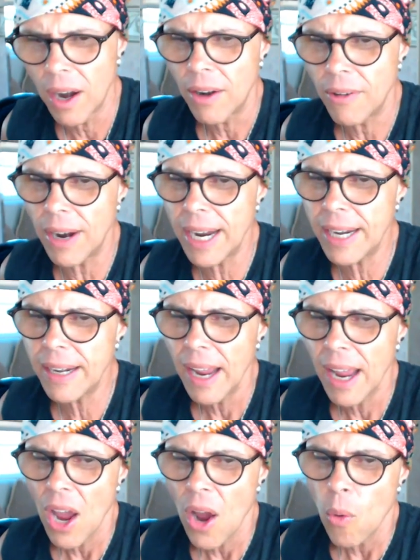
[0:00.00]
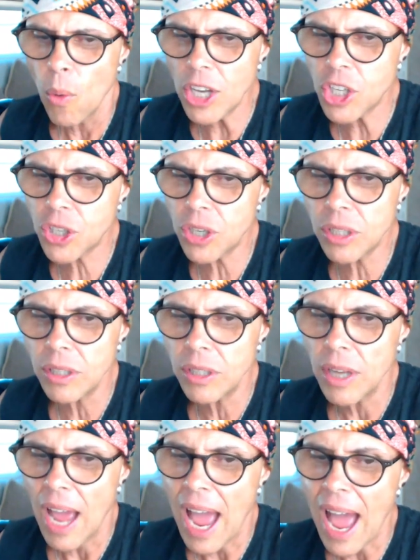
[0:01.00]
right? We should
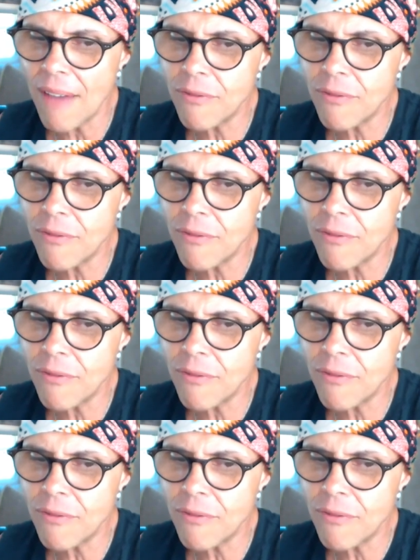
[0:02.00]
have